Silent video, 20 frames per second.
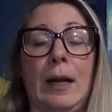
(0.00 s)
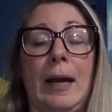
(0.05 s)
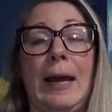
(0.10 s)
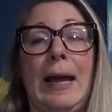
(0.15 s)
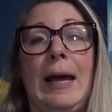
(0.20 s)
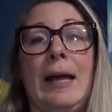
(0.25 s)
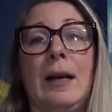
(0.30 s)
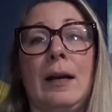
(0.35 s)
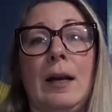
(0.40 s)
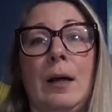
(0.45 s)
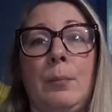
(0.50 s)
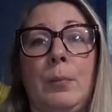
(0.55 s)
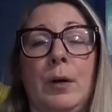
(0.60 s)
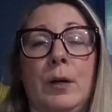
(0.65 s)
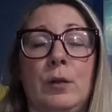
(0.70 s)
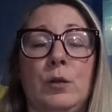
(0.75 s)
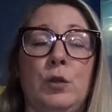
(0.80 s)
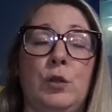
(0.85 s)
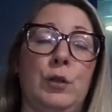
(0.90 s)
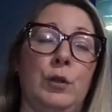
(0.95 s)
I had it up
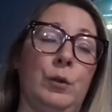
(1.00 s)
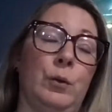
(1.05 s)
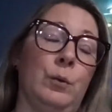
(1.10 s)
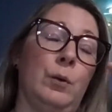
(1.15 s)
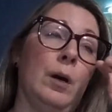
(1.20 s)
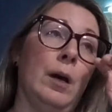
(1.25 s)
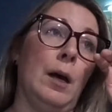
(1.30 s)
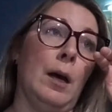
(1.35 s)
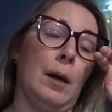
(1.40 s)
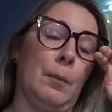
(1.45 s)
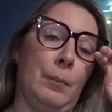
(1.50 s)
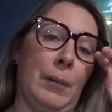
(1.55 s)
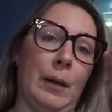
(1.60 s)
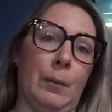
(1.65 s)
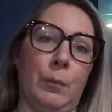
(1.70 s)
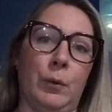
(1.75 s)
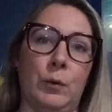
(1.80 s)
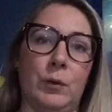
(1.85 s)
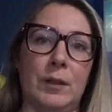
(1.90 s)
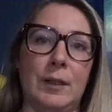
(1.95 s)
onto
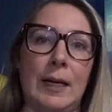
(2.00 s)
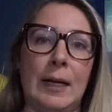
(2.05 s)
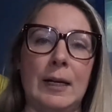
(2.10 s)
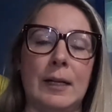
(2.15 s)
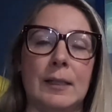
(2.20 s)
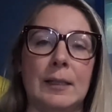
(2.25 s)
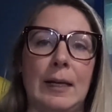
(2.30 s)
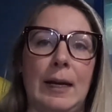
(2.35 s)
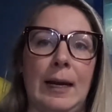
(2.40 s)
bamboo stakes